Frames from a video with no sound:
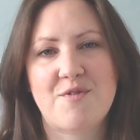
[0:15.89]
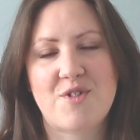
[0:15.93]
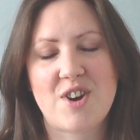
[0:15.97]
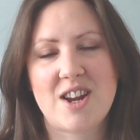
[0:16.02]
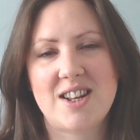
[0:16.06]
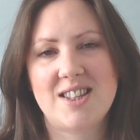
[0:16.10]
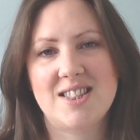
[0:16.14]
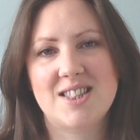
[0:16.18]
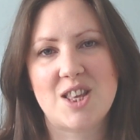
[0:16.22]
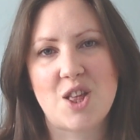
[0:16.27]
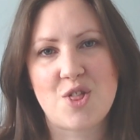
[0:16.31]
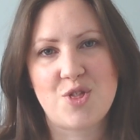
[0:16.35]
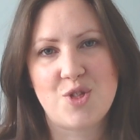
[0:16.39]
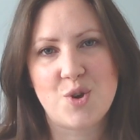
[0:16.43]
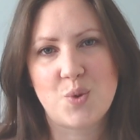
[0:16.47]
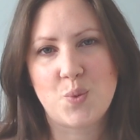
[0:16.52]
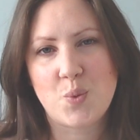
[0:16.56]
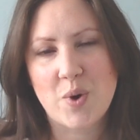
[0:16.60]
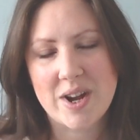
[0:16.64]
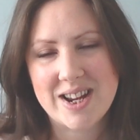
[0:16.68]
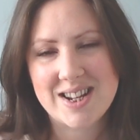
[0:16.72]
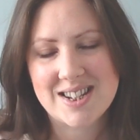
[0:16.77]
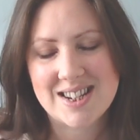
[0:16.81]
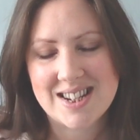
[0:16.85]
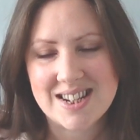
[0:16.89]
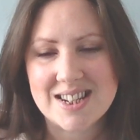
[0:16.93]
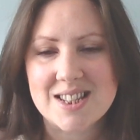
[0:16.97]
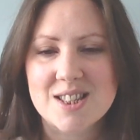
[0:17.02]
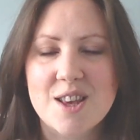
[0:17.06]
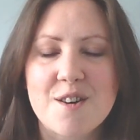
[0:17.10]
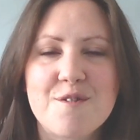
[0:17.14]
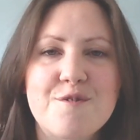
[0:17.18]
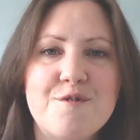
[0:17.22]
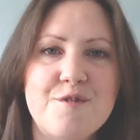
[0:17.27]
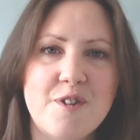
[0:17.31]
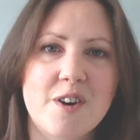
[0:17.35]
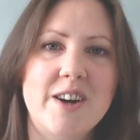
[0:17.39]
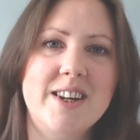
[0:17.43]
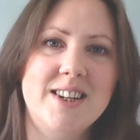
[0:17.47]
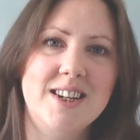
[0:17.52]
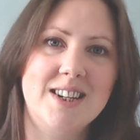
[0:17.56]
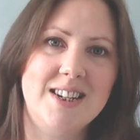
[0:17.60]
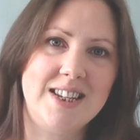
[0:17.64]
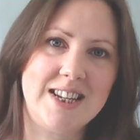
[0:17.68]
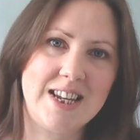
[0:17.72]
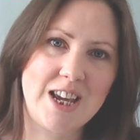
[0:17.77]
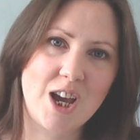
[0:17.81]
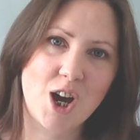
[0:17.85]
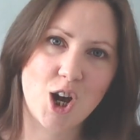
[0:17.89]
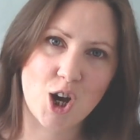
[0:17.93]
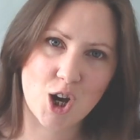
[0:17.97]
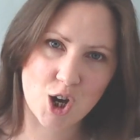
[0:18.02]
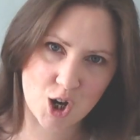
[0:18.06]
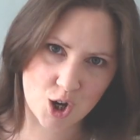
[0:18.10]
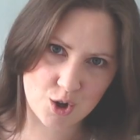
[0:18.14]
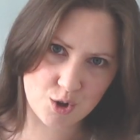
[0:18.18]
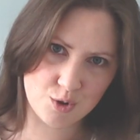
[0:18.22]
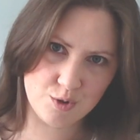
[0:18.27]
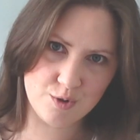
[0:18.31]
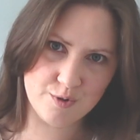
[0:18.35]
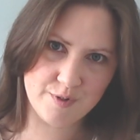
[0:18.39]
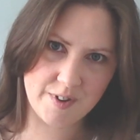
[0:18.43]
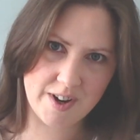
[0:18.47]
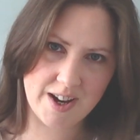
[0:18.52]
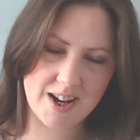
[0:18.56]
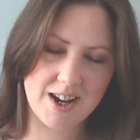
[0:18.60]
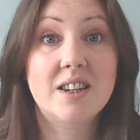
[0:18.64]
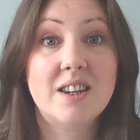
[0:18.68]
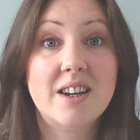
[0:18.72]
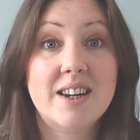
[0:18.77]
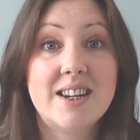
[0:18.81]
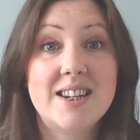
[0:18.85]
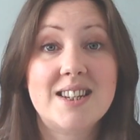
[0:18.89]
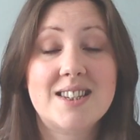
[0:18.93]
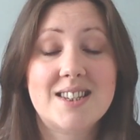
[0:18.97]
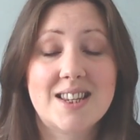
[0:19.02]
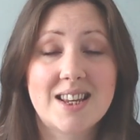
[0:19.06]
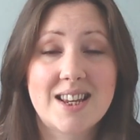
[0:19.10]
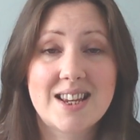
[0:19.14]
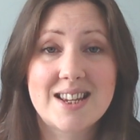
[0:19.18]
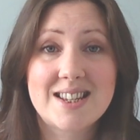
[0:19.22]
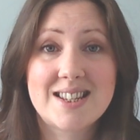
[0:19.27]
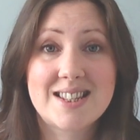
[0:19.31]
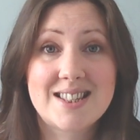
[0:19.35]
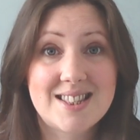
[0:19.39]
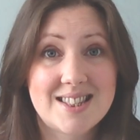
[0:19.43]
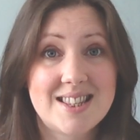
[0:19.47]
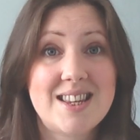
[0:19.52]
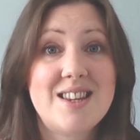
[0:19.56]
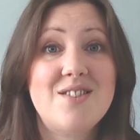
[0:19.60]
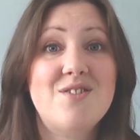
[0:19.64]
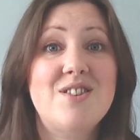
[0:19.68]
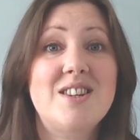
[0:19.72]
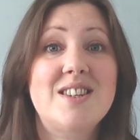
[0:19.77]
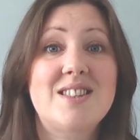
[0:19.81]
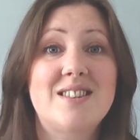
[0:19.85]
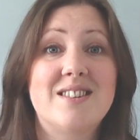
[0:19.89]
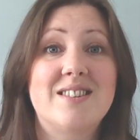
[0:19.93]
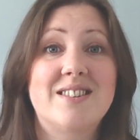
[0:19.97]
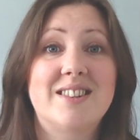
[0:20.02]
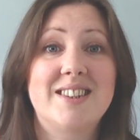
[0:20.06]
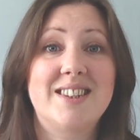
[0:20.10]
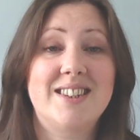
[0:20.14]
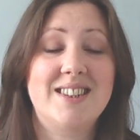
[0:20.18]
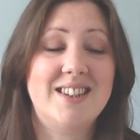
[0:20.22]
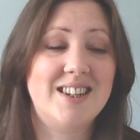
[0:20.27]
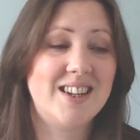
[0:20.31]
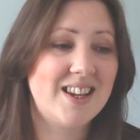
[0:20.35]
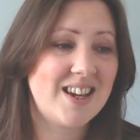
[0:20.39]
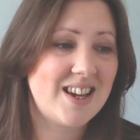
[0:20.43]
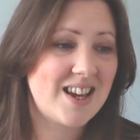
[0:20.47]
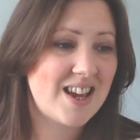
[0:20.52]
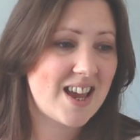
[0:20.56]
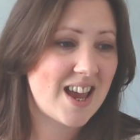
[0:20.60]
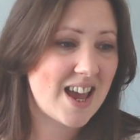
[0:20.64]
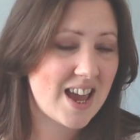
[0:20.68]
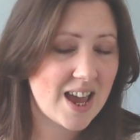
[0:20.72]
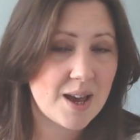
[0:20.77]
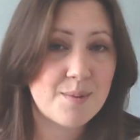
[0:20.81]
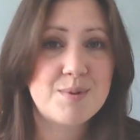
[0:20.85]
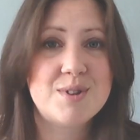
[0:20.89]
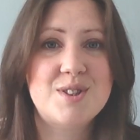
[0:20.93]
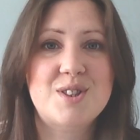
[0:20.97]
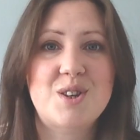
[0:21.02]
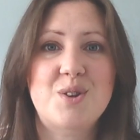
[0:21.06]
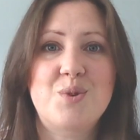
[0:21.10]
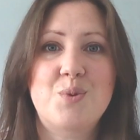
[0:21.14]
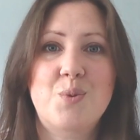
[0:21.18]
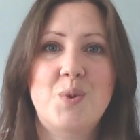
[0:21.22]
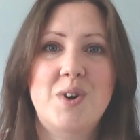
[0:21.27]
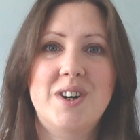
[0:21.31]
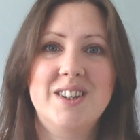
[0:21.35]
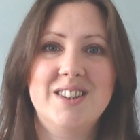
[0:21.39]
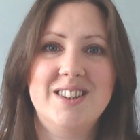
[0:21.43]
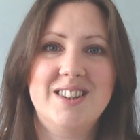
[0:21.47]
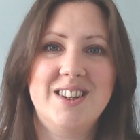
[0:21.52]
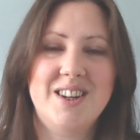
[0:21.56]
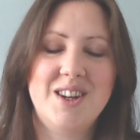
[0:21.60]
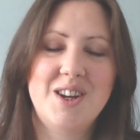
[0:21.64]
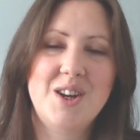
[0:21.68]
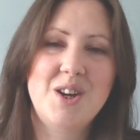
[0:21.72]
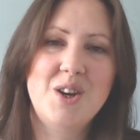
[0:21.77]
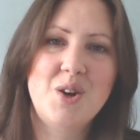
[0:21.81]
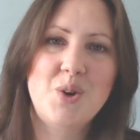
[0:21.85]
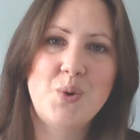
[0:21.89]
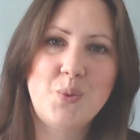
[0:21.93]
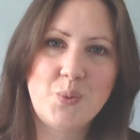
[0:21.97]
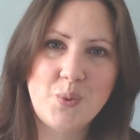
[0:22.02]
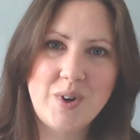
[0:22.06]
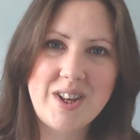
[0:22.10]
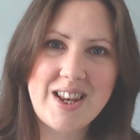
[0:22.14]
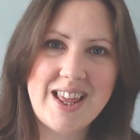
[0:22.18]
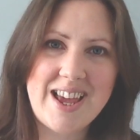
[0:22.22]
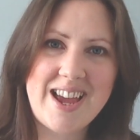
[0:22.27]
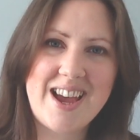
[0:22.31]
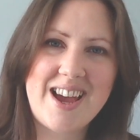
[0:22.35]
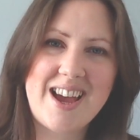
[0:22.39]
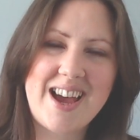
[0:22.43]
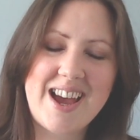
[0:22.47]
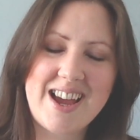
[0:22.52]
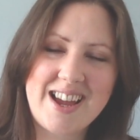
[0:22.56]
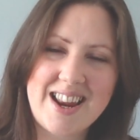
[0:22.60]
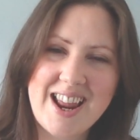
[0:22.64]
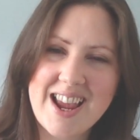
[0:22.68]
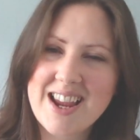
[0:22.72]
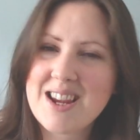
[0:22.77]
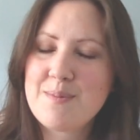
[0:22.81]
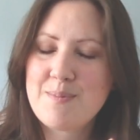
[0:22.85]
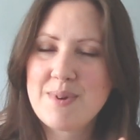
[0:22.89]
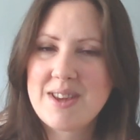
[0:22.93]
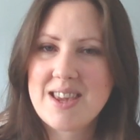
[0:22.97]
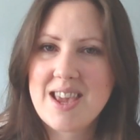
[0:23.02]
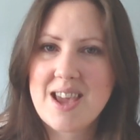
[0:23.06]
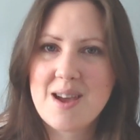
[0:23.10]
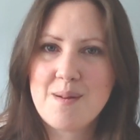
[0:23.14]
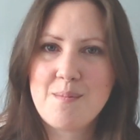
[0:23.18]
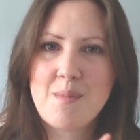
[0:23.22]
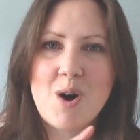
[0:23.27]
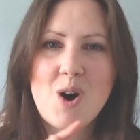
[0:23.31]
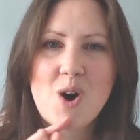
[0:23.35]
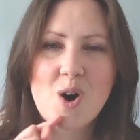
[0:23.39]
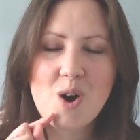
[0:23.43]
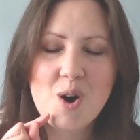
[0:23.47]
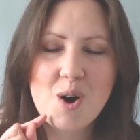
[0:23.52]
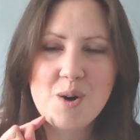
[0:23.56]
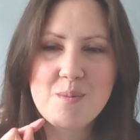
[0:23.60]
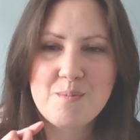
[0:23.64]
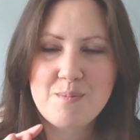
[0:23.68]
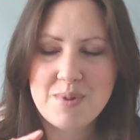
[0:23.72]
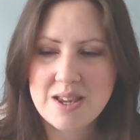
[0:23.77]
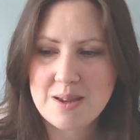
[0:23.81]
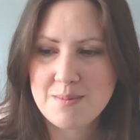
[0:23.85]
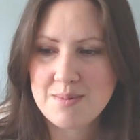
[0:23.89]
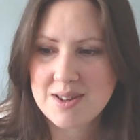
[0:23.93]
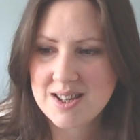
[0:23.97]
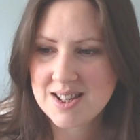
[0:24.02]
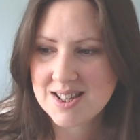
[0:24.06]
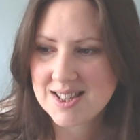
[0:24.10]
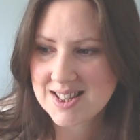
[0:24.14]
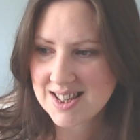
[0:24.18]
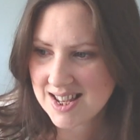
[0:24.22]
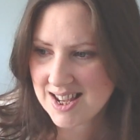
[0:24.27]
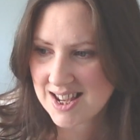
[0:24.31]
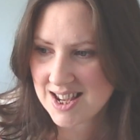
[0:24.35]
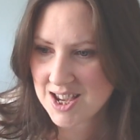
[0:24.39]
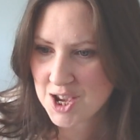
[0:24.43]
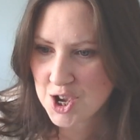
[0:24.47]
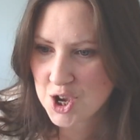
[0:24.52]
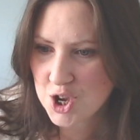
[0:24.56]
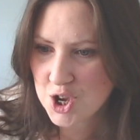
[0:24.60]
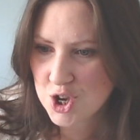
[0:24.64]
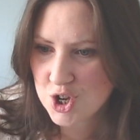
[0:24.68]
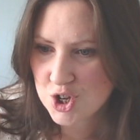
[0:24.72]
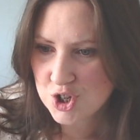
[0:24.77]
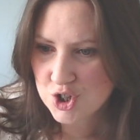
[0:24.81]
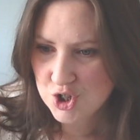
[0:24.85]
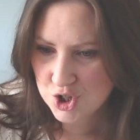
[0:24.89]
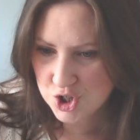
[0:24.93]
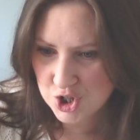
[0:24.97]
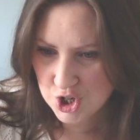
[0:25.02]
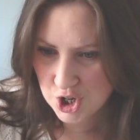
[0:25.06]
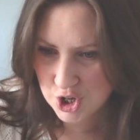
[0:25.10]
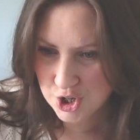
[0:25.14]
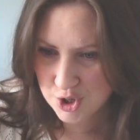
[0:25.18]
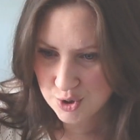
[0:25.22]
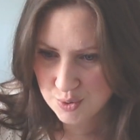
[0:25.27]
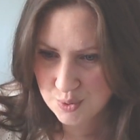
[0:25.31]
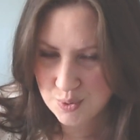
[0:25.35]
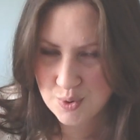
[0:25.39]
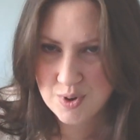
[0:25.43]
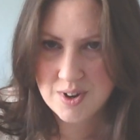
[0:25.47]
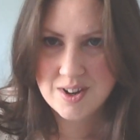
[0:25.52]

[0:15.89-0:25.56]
my friends, the wait is finally over. Tonight, Series 9, Episode 1 will air at 8 p.m. on BBC 2.